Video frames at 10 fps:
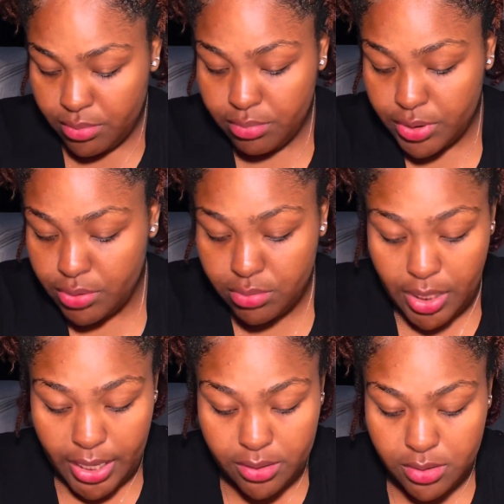what you
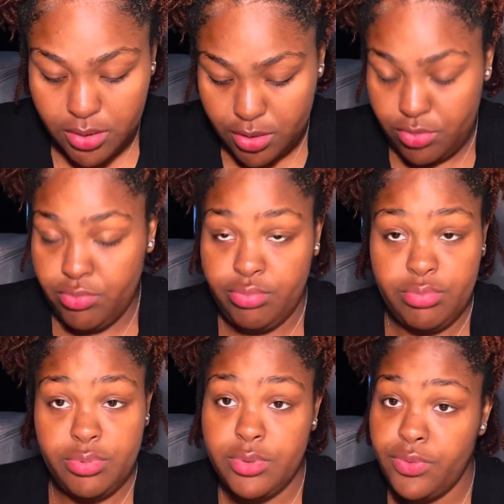got to do
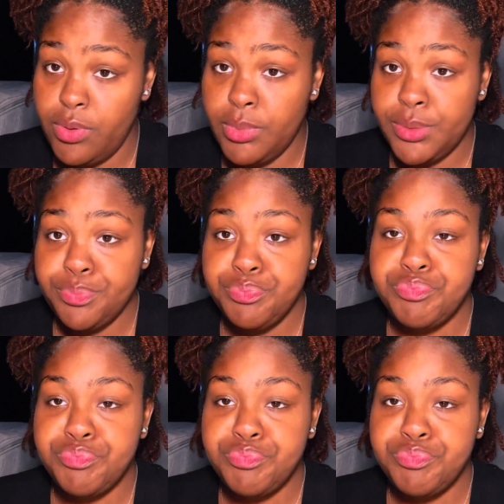you feel me